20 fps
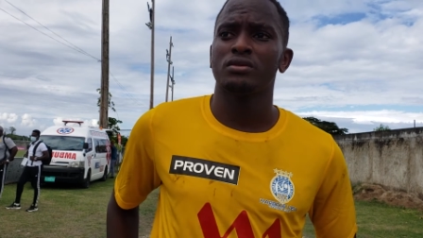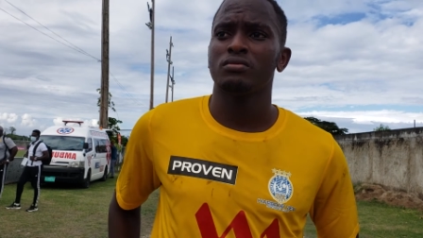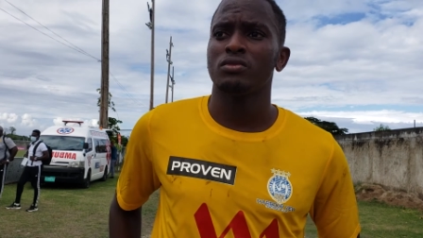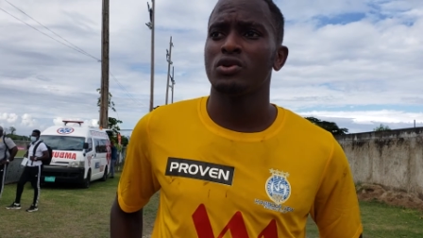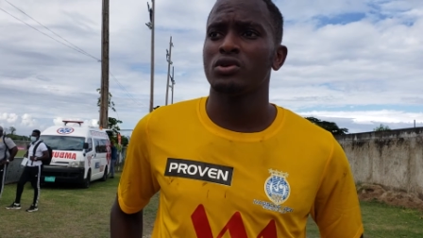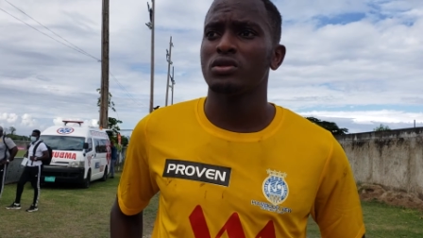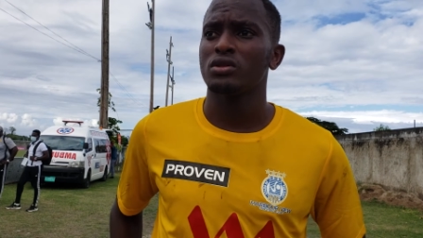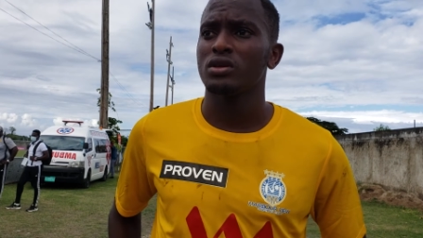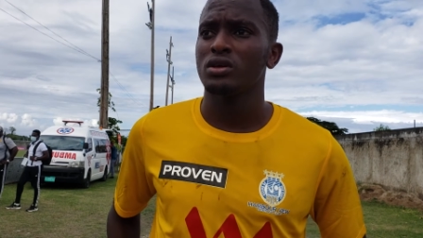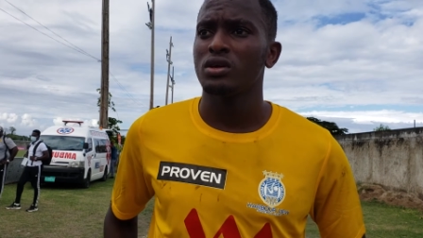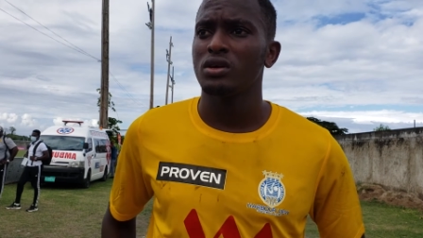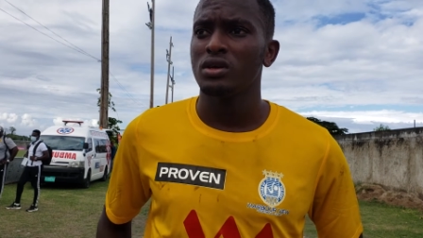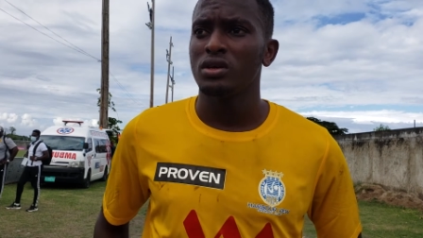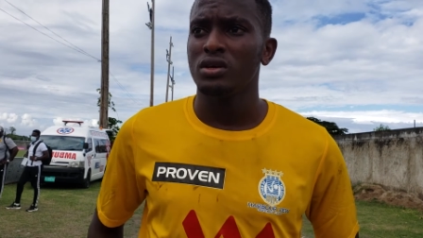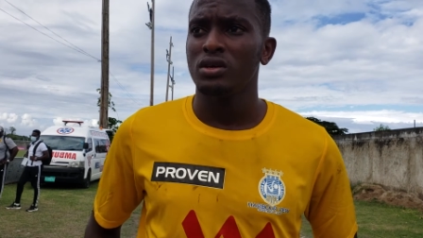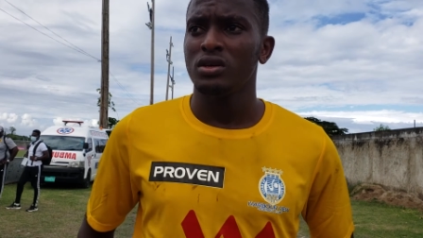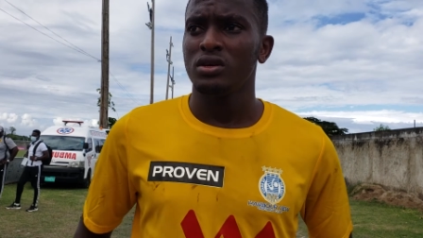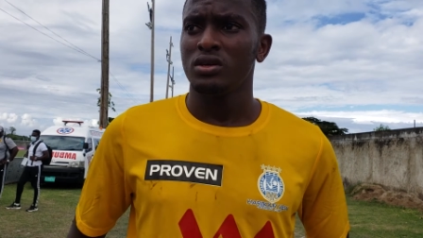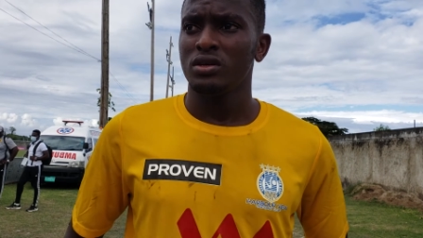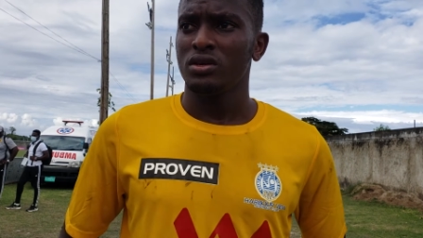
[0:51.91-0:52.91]
But
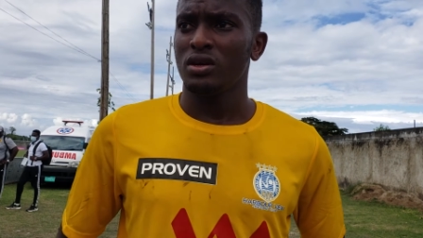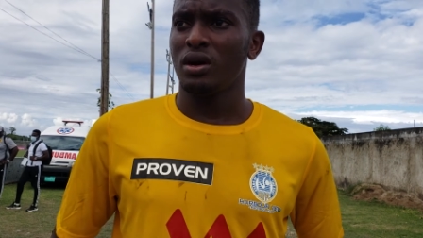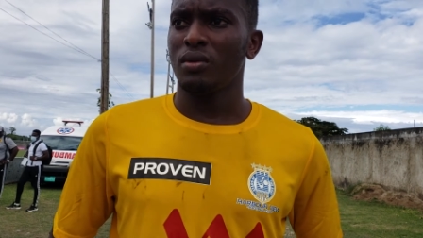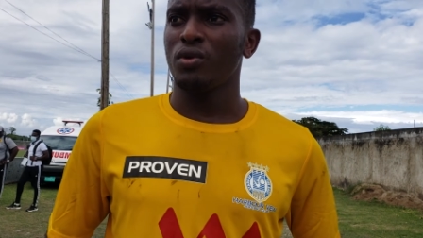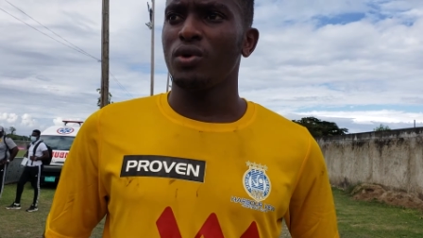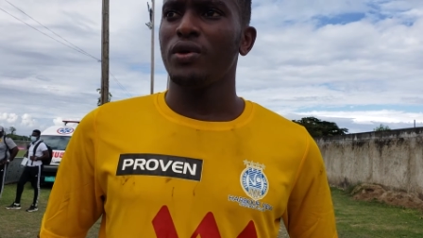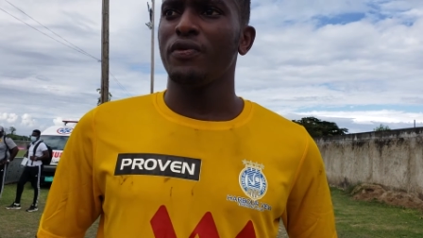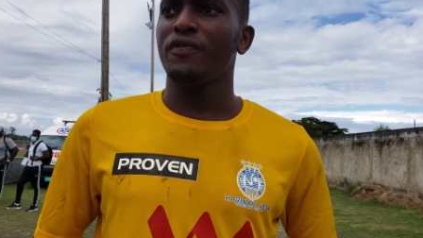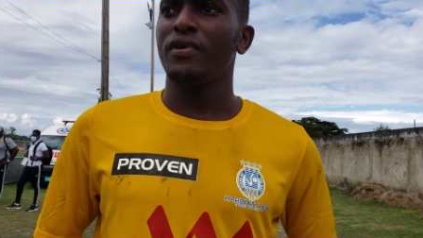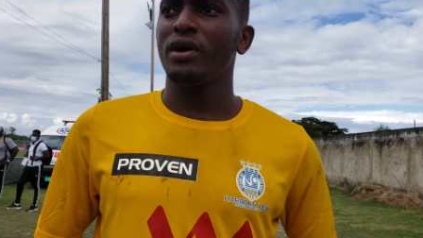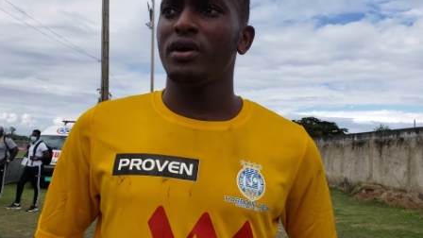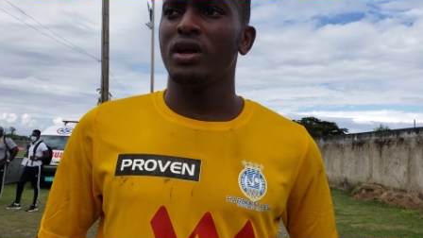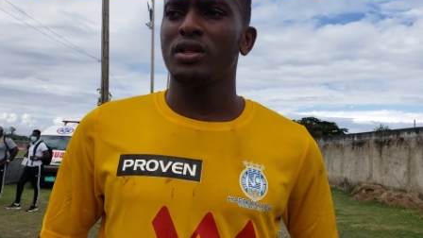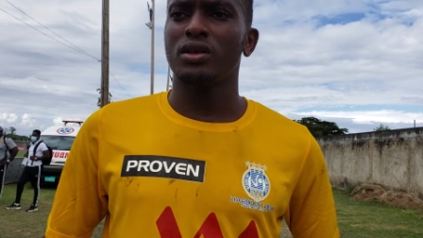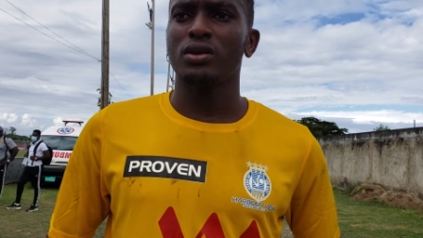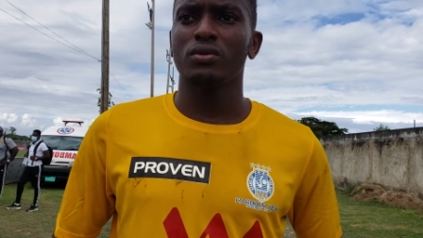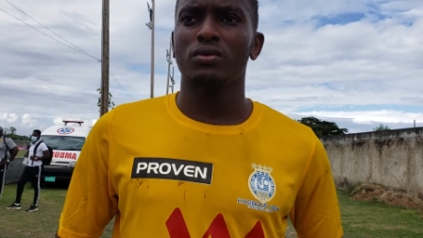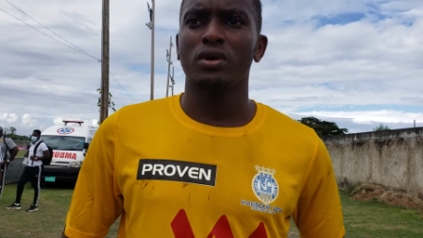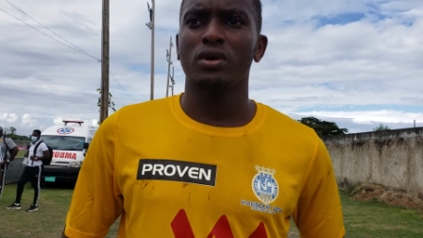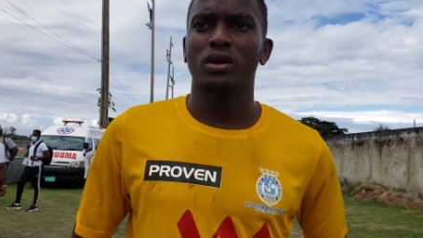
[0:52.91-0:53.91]
um, going forward, I
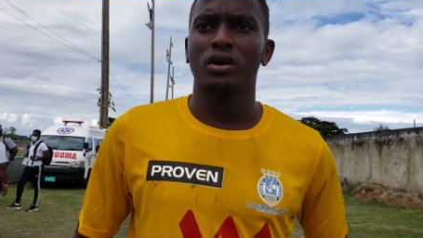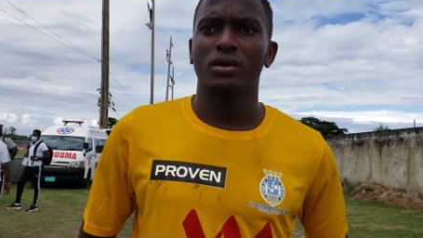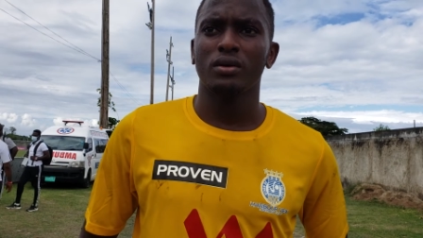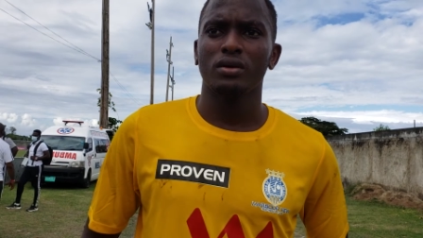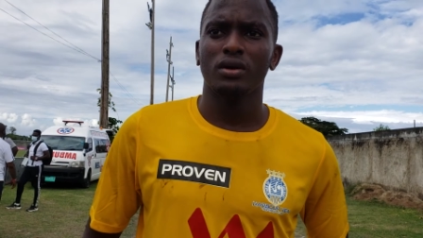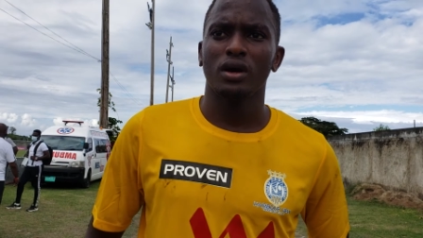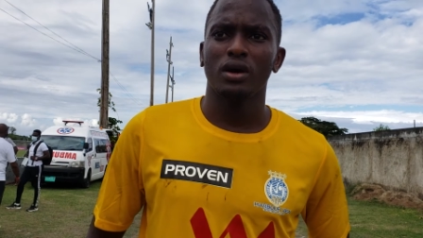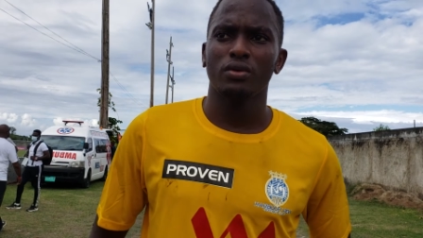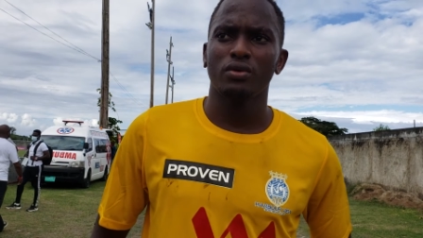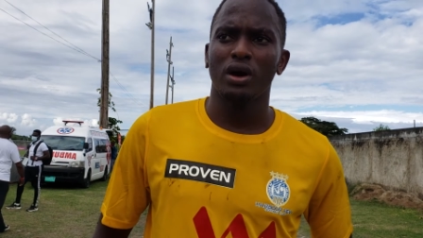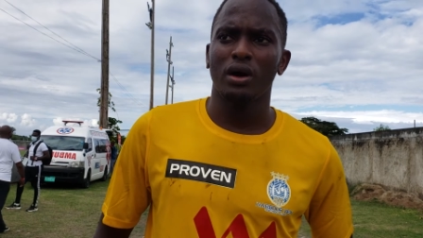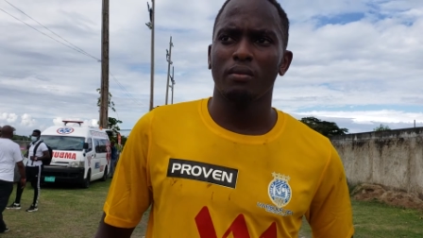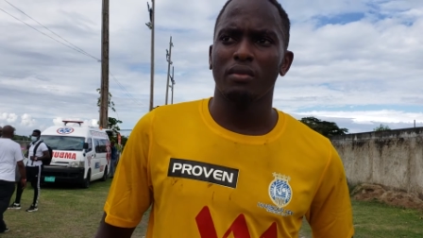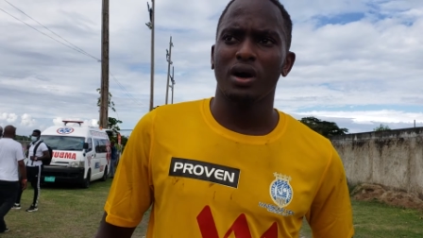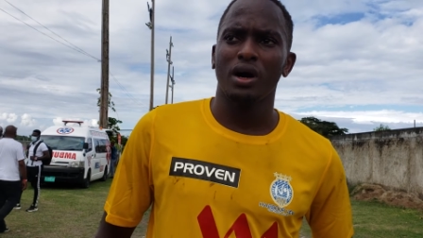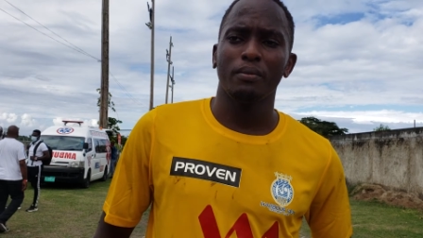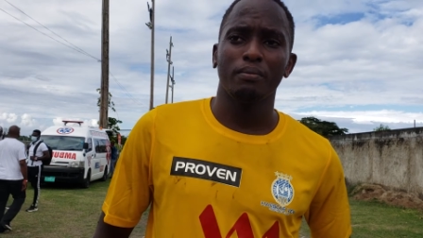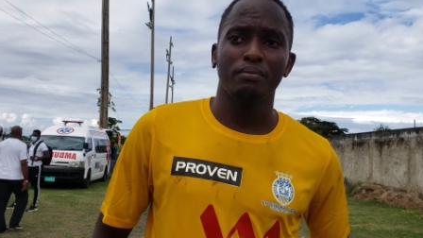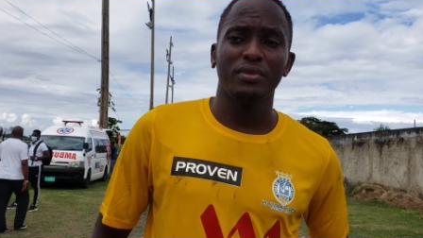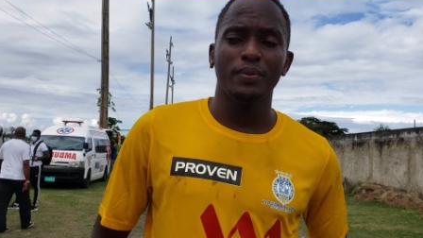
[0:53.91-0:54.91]
think uh, um,
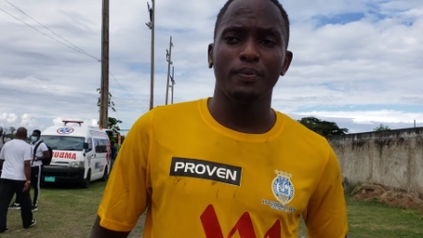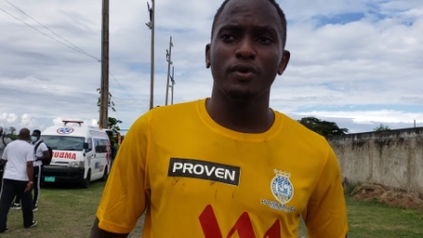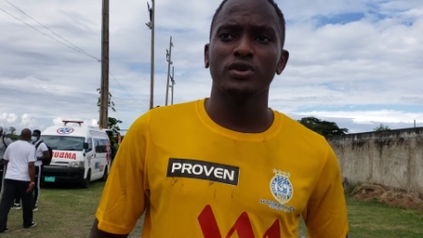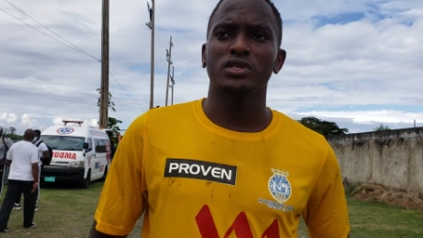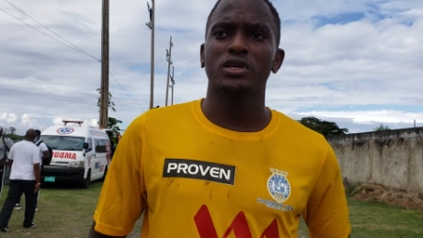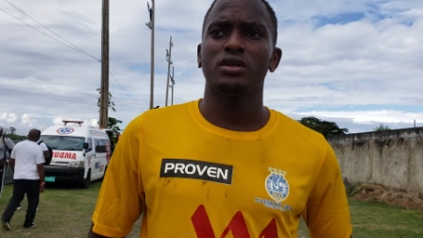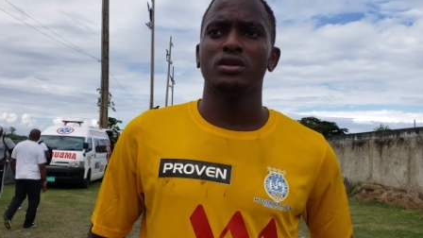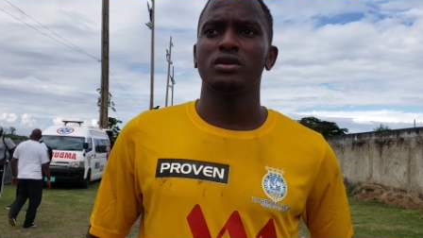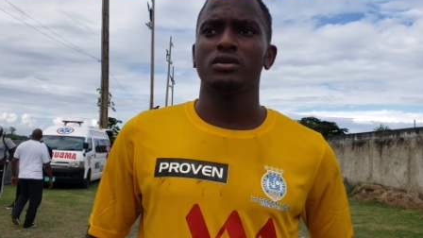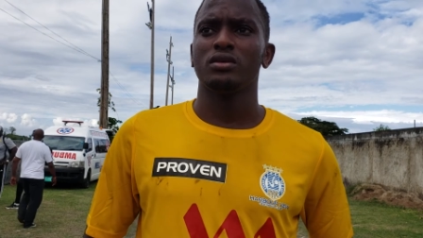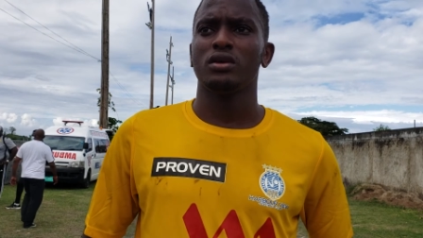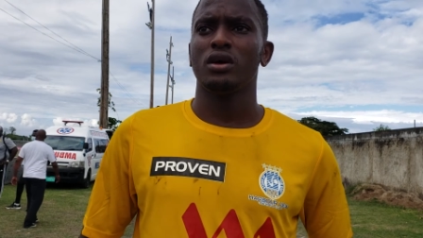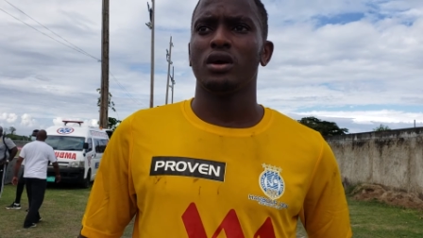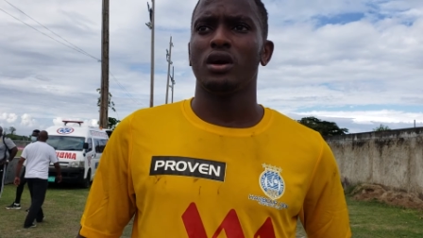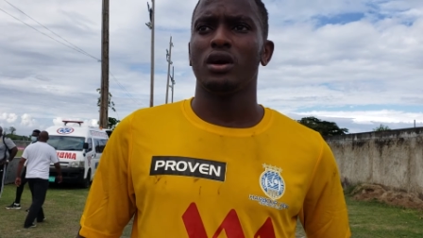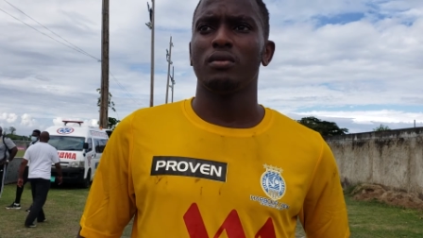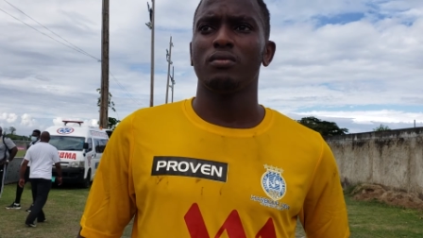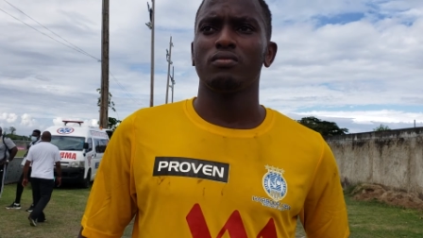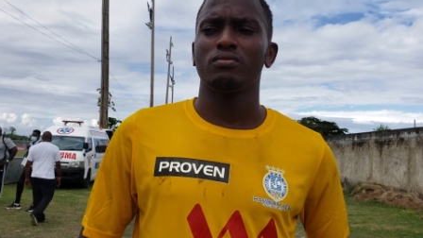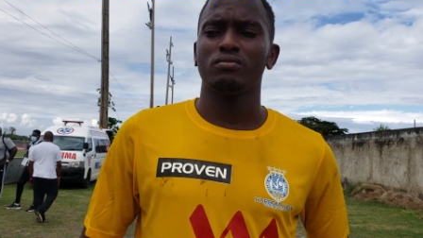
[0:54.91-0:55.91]
um, me personally,
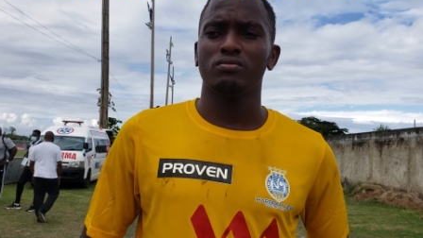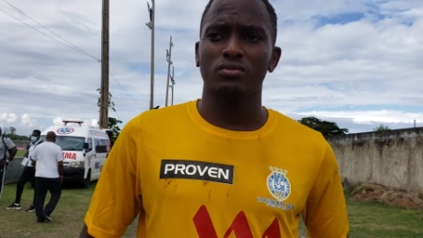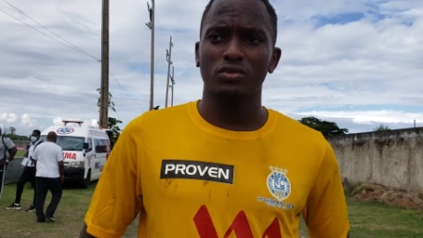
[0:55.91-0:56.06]
um,